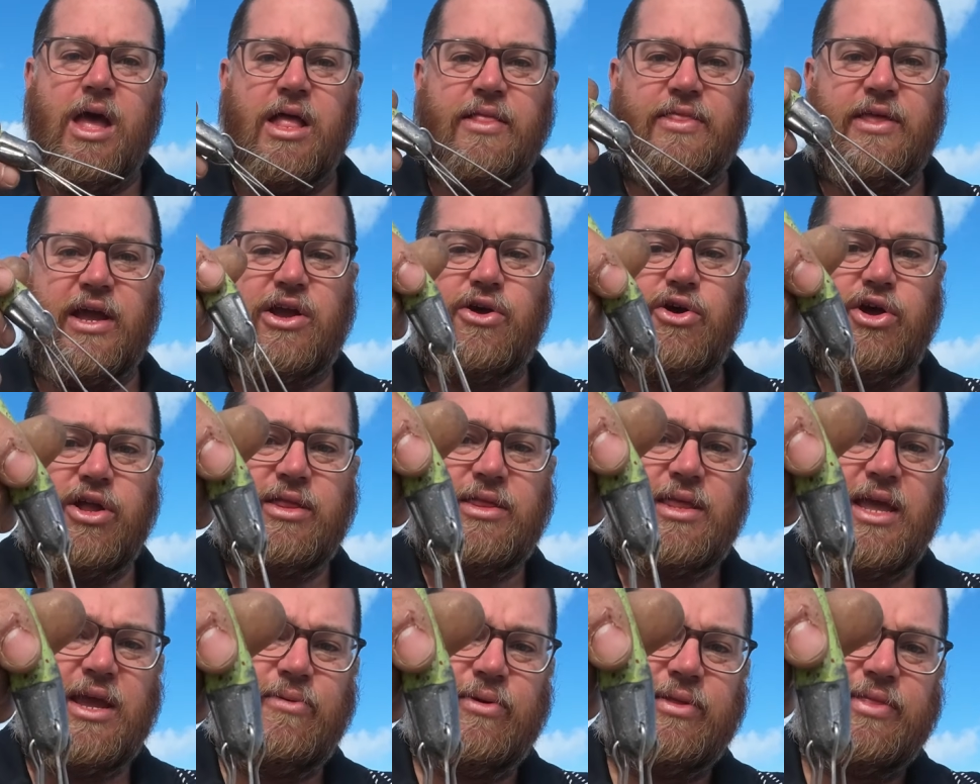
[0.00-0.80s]
The
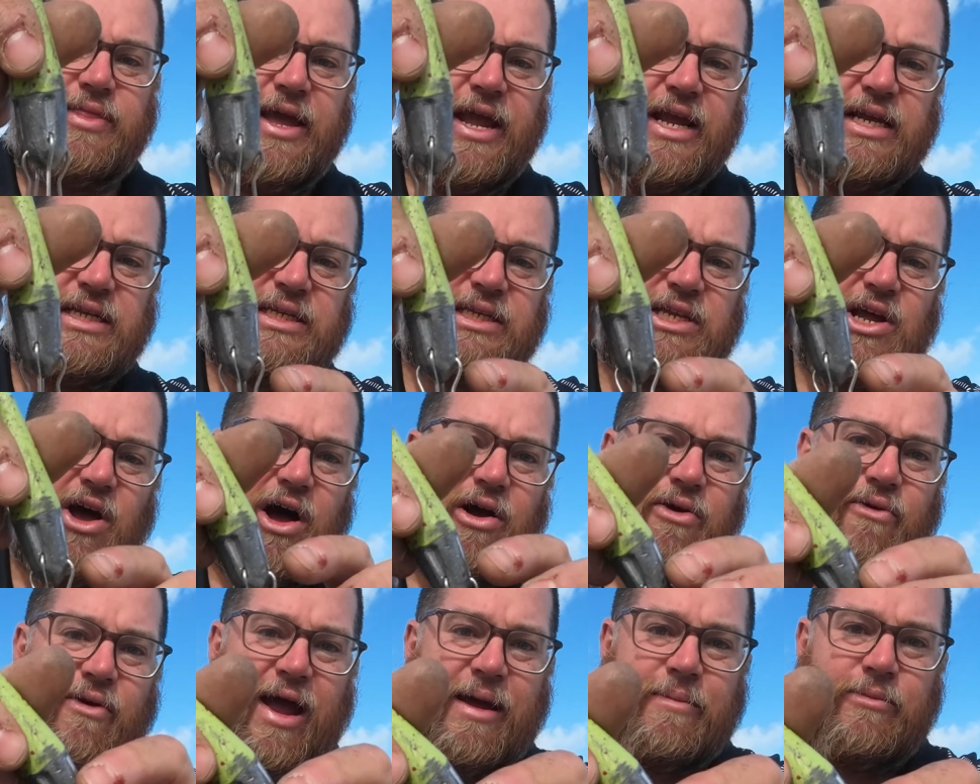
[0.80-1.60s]
good thing with these
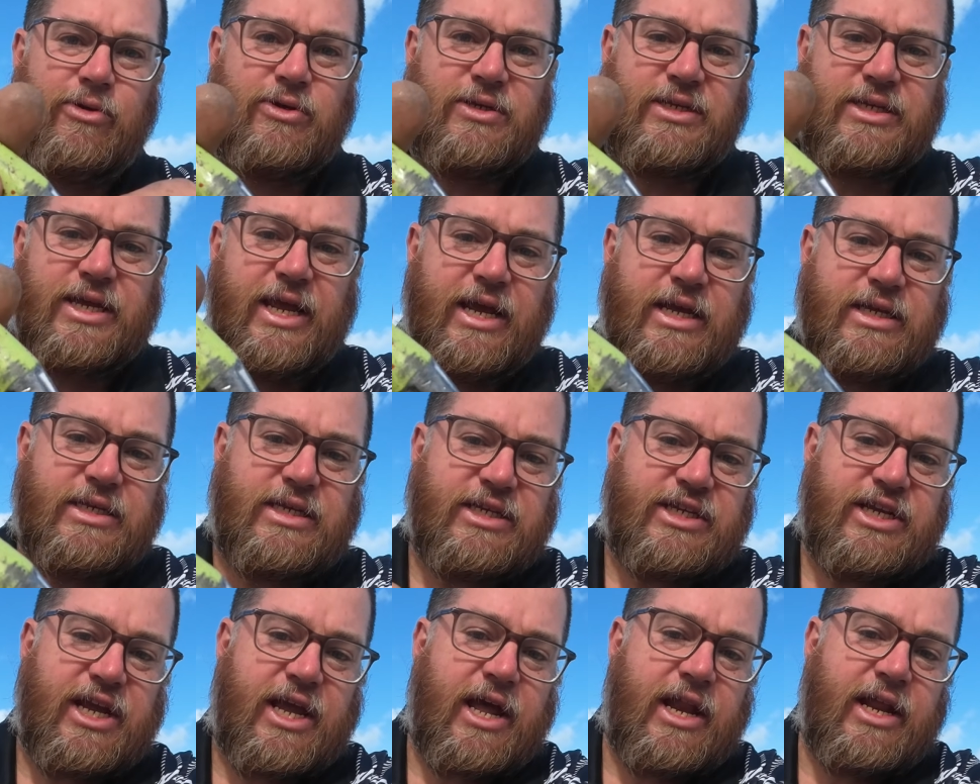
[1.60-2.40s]
style grapnel sinkers
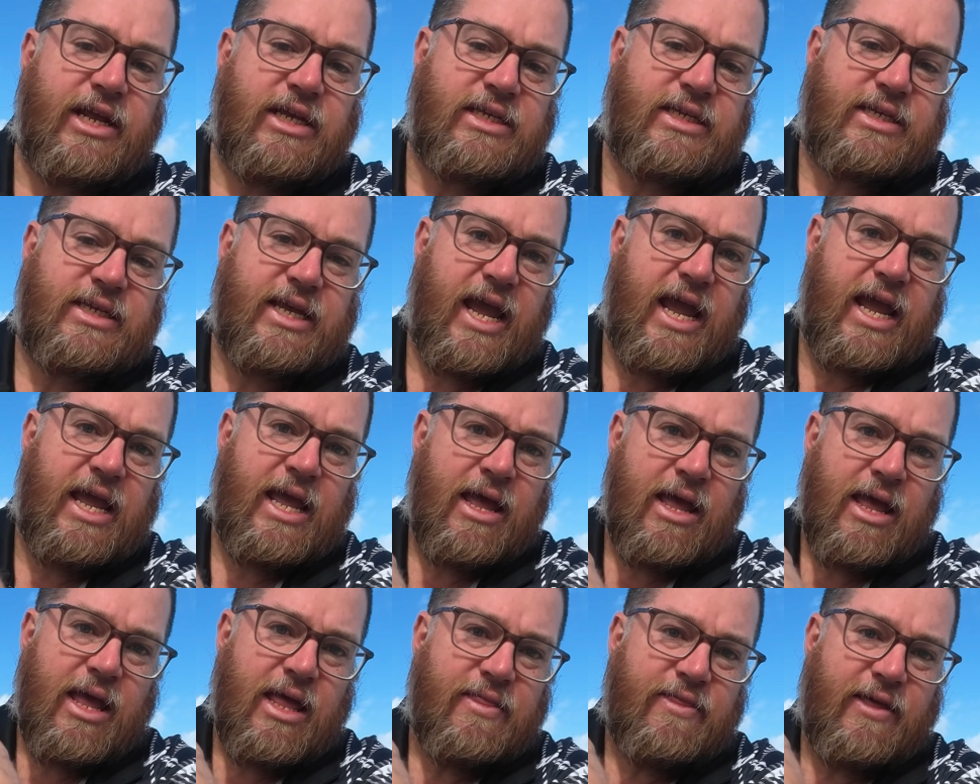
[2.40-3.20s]
is you're going to
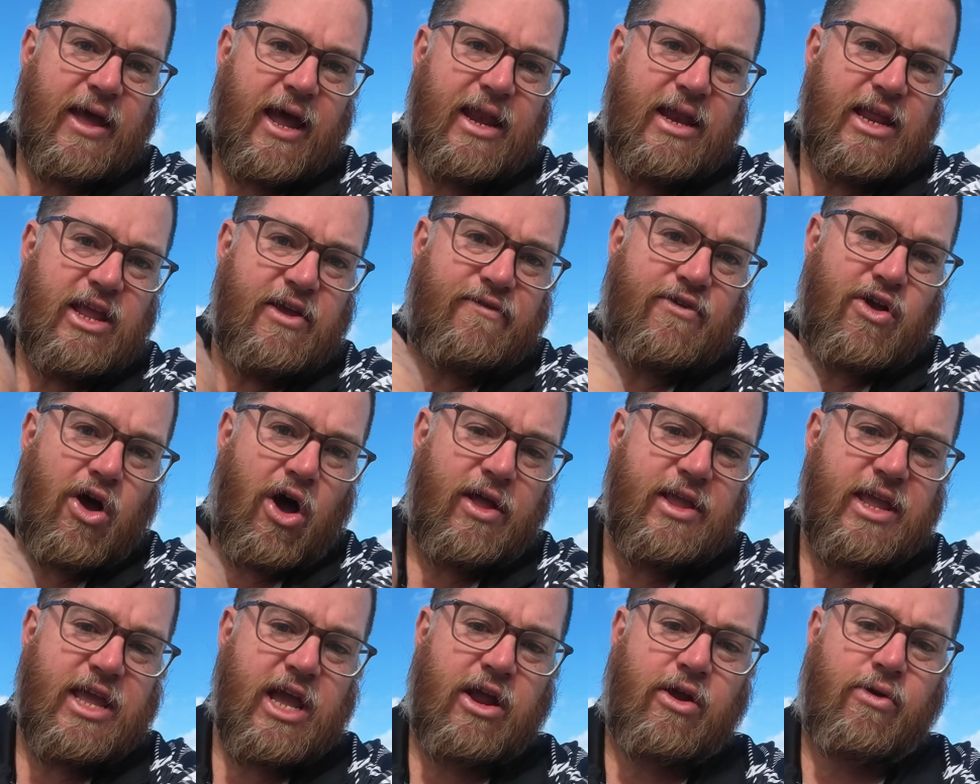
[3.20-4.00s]
see that you've
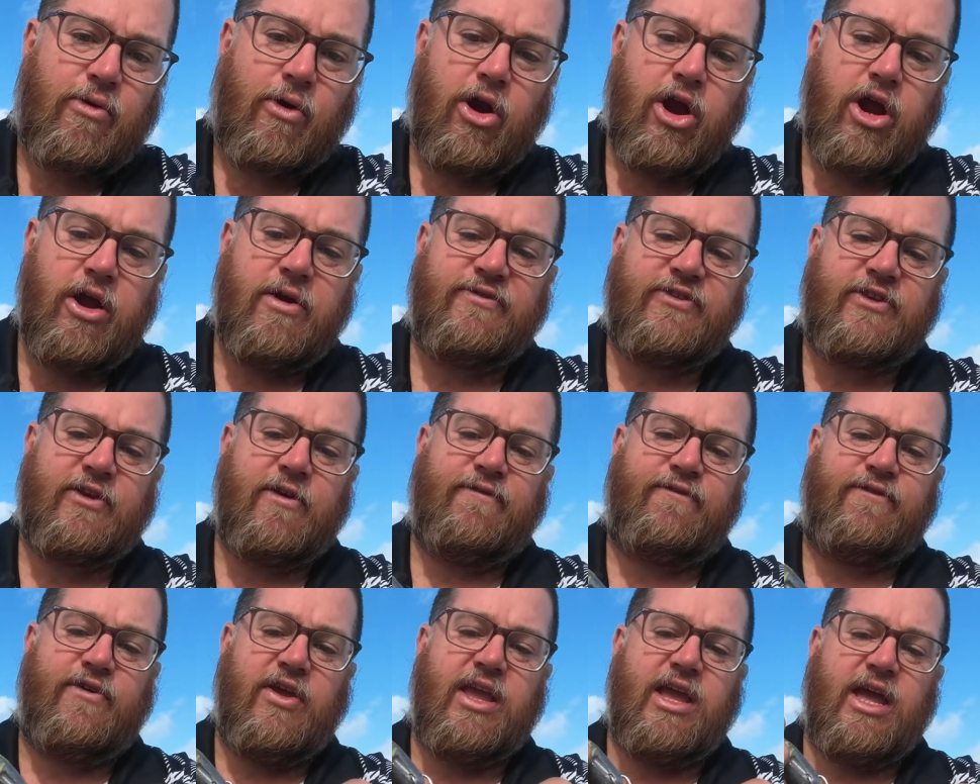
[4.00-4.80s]
got your grooves
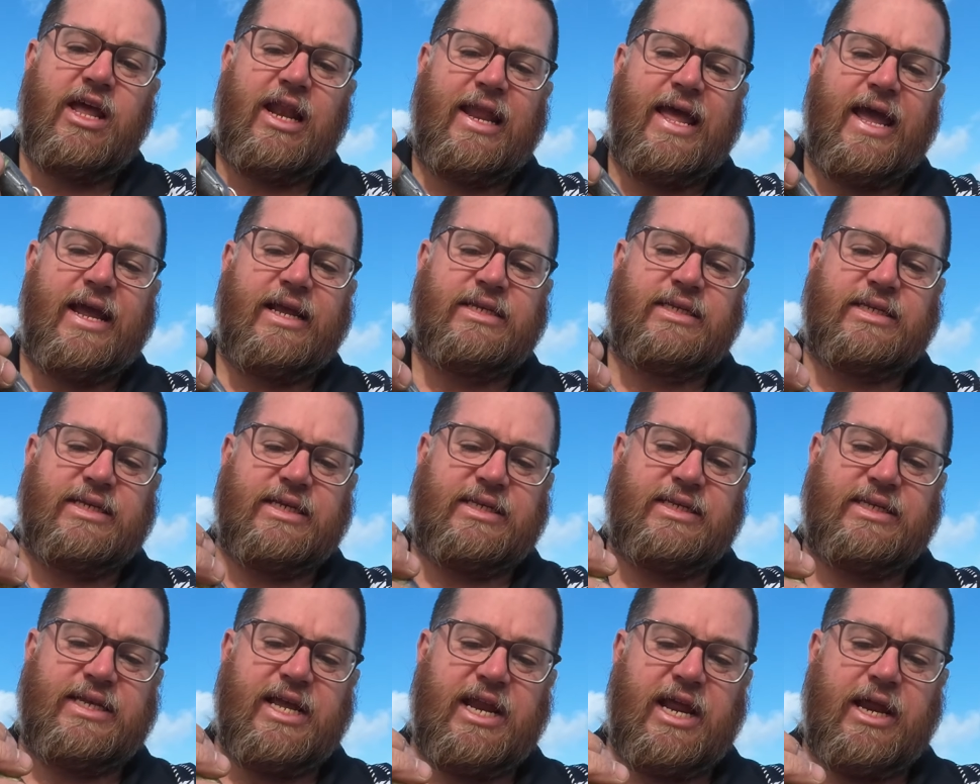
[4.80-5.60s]
for your legs to
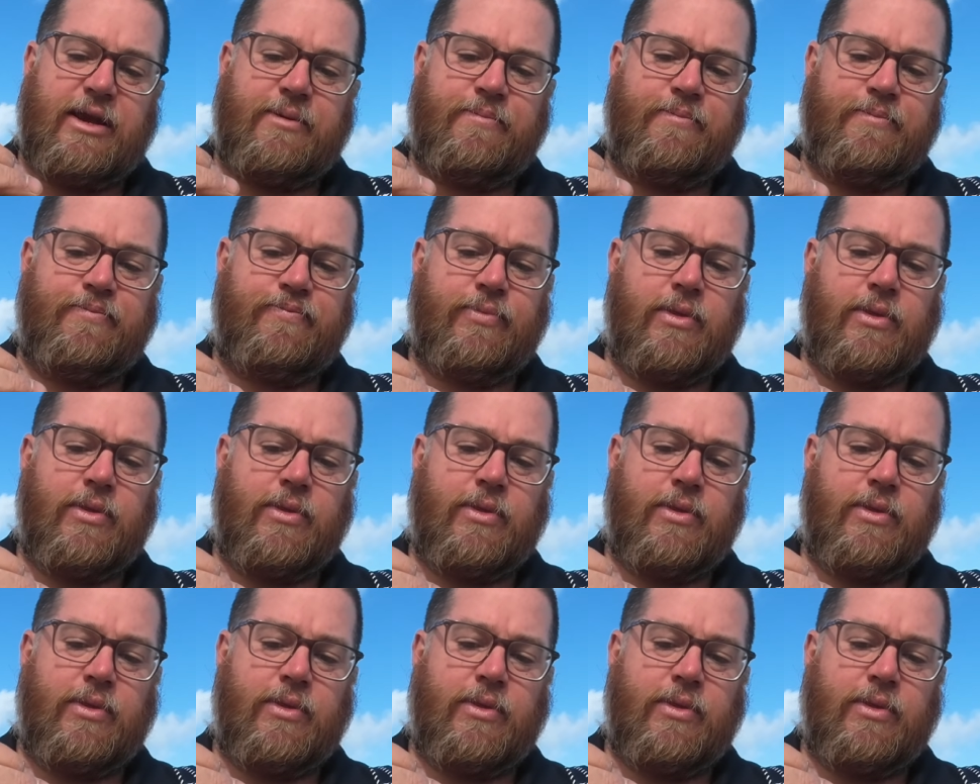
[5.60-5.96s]
sit in.